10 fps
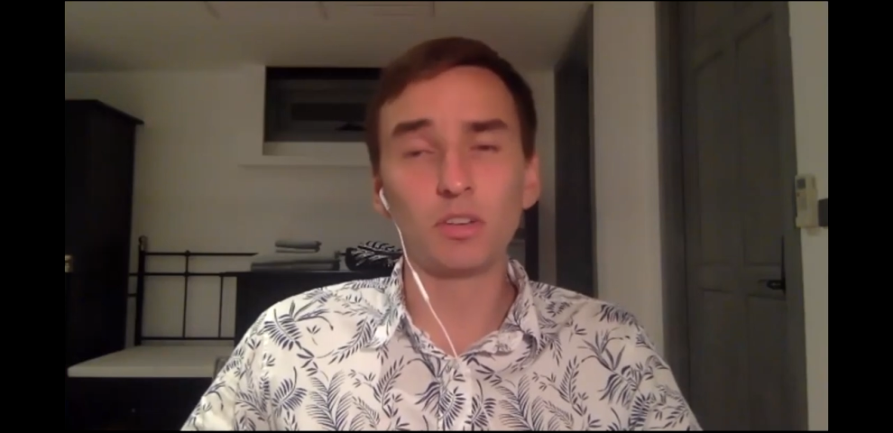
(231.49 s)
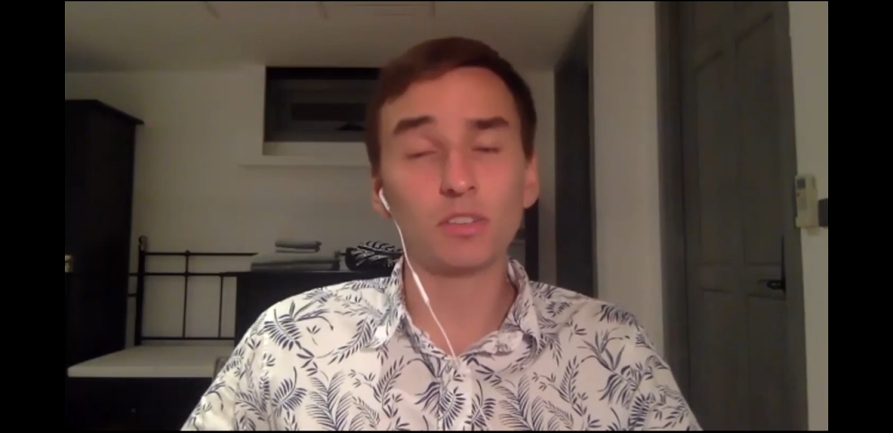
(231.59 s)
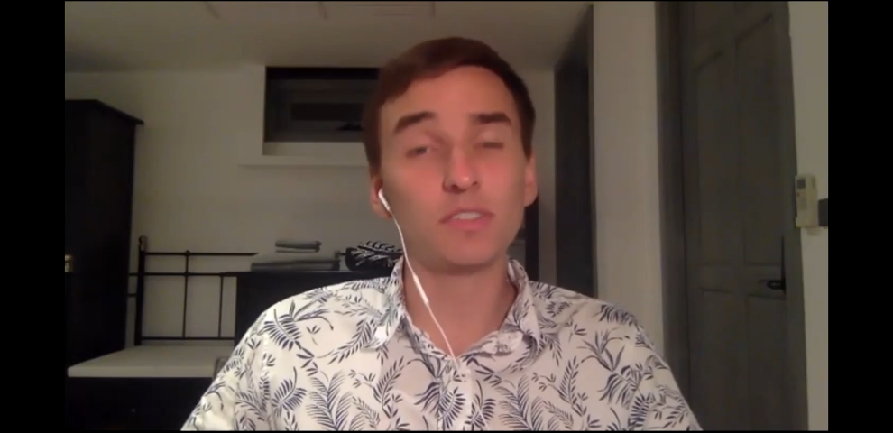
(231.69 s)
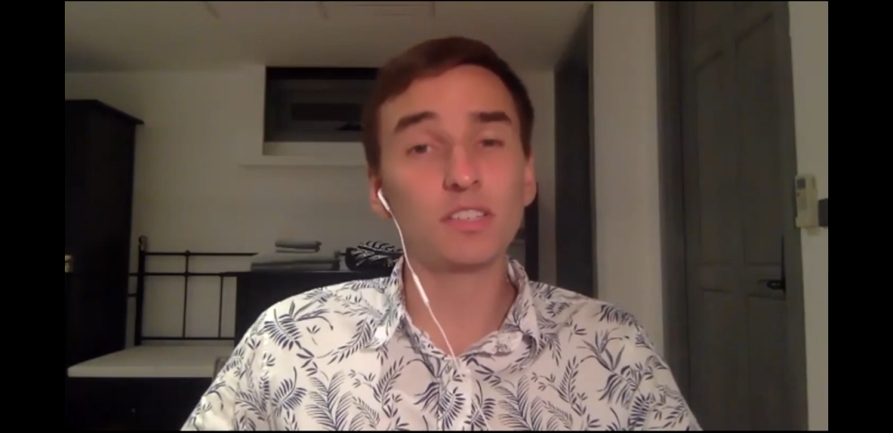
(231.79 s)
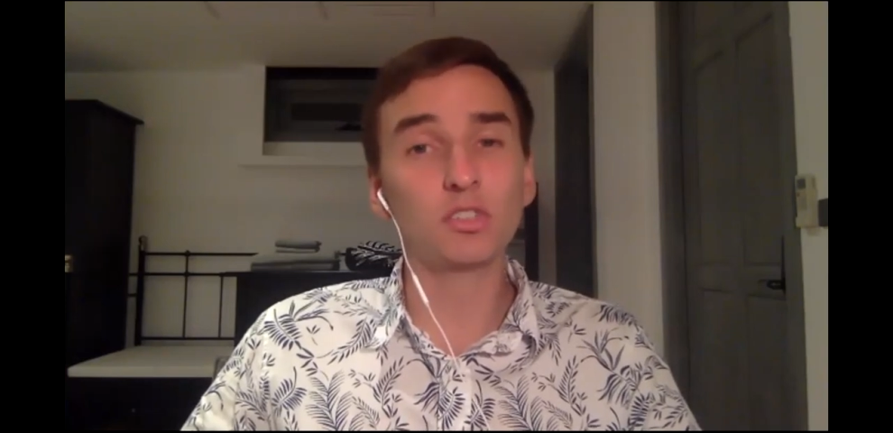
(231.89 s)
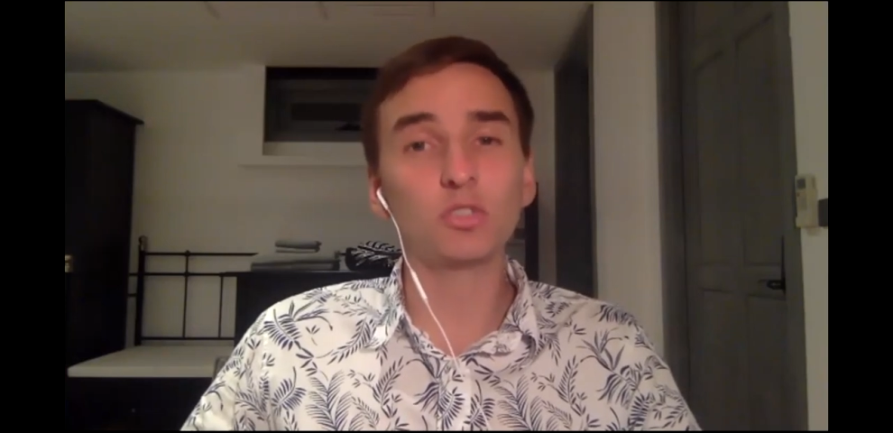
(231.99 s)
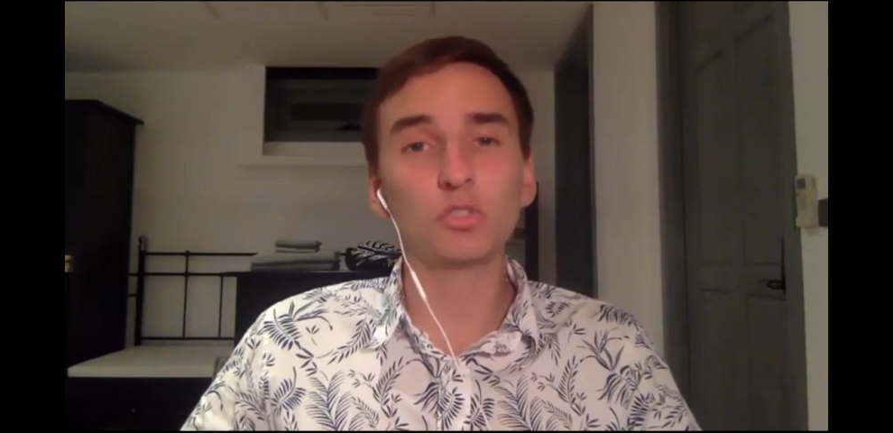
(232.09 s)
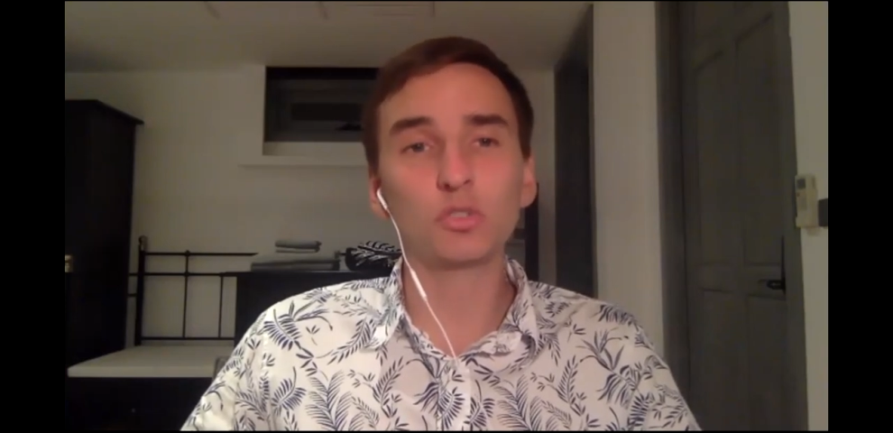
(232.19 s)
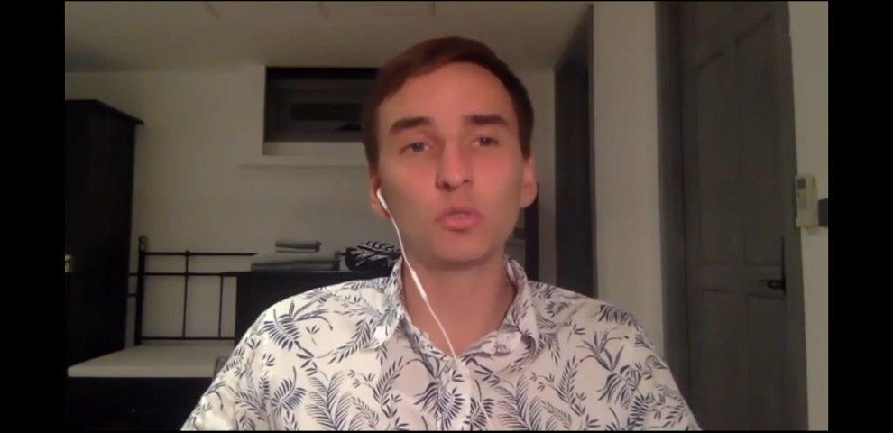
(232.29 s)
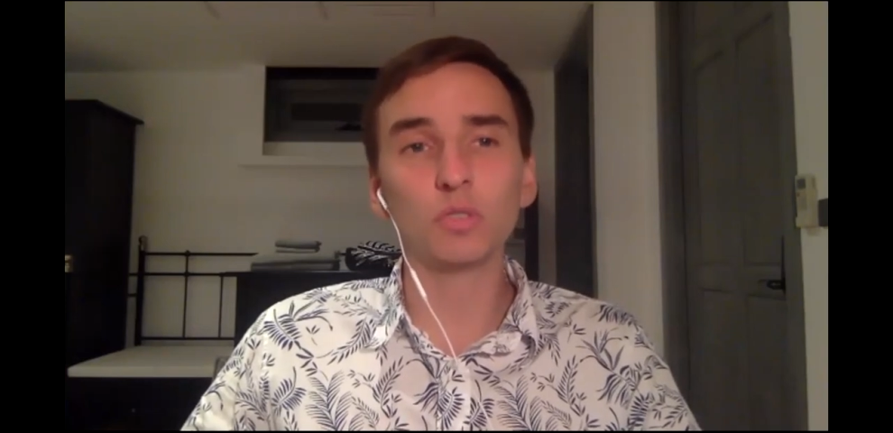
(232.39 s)
because this could
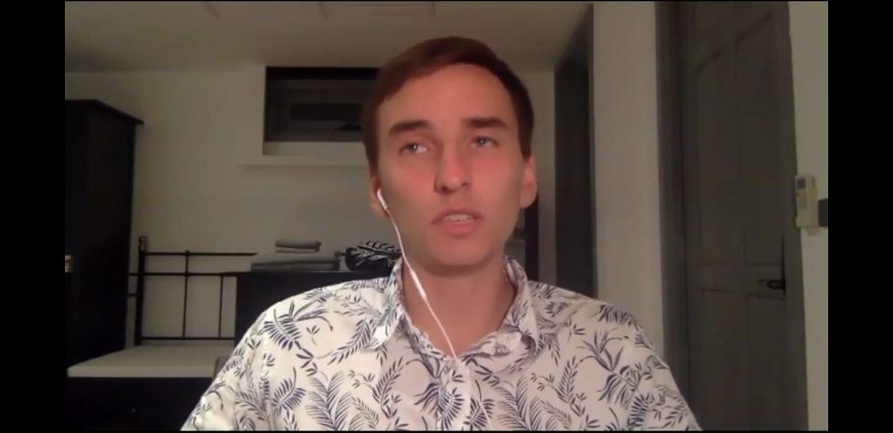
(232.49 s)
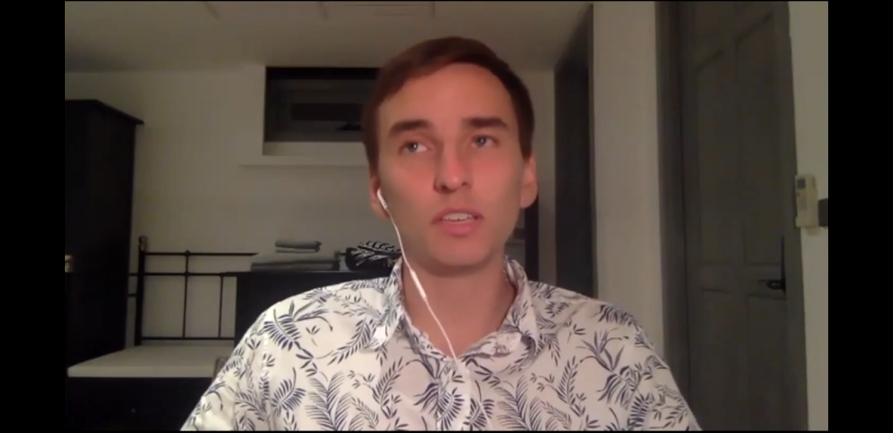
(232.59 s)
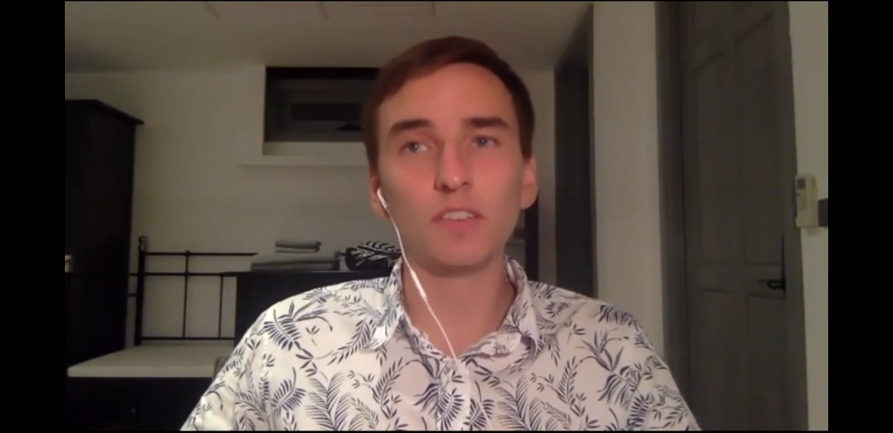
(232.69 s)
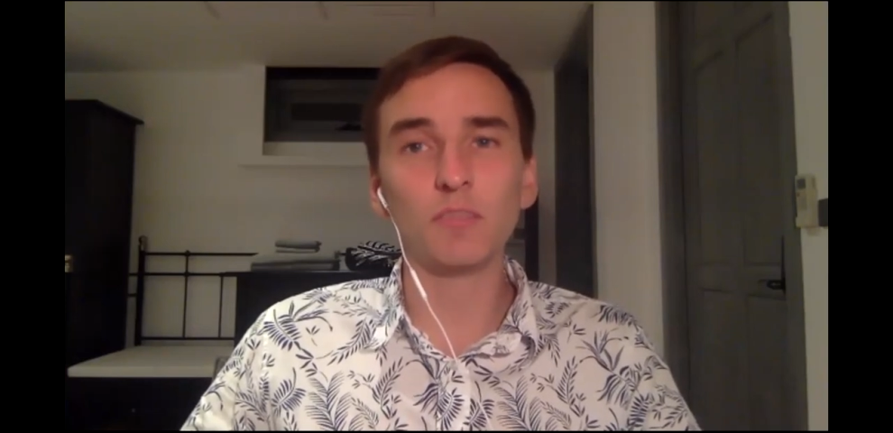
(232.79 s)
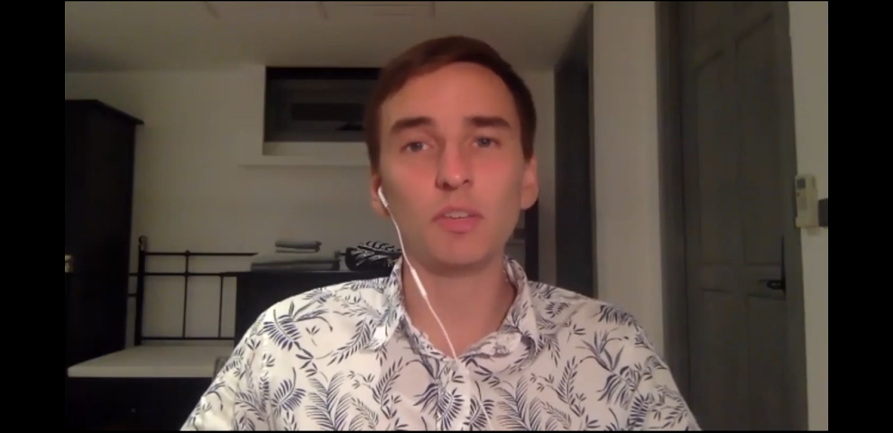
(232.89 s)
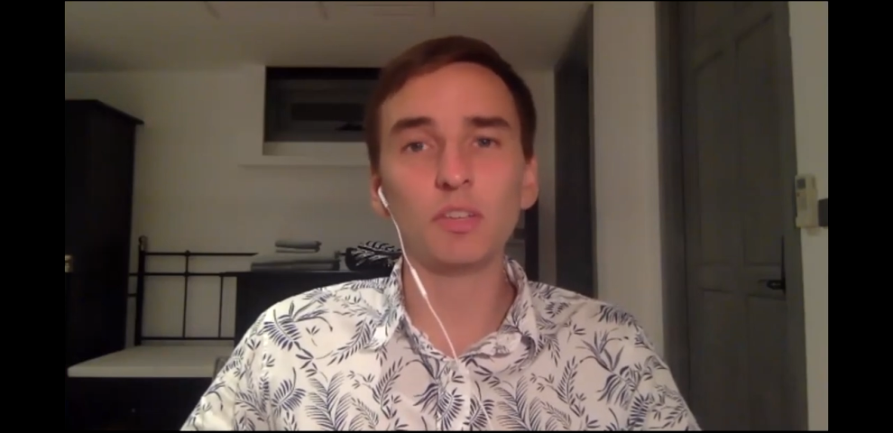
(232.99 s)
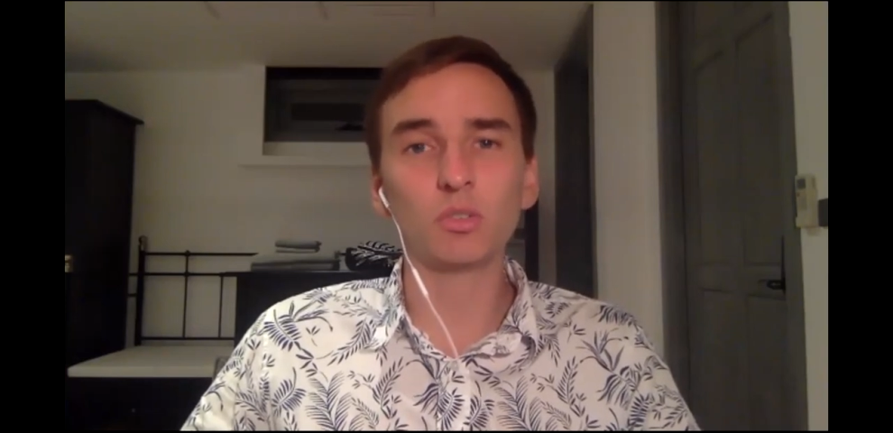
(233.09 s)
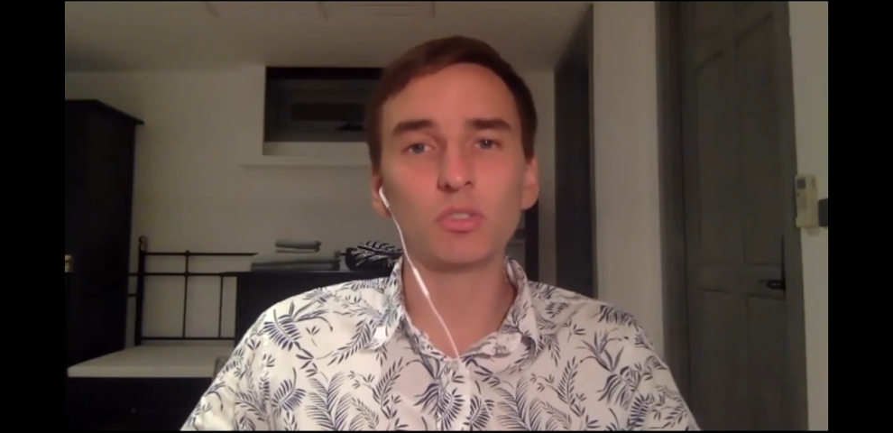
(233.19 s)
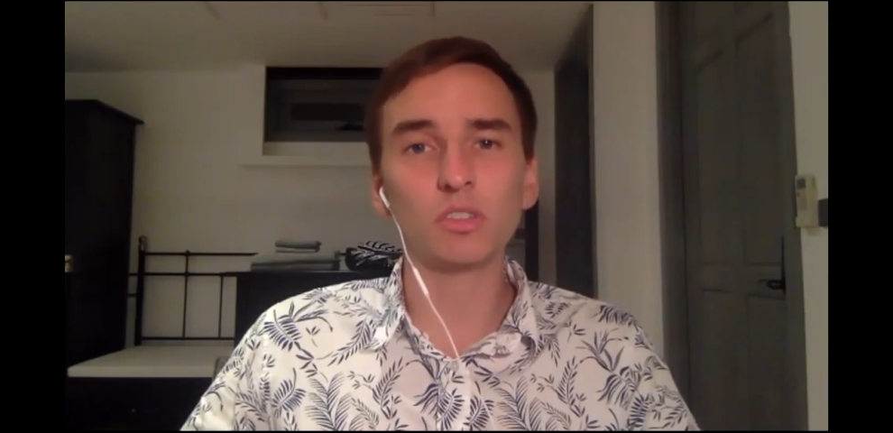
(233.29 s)
truly give Bitcoin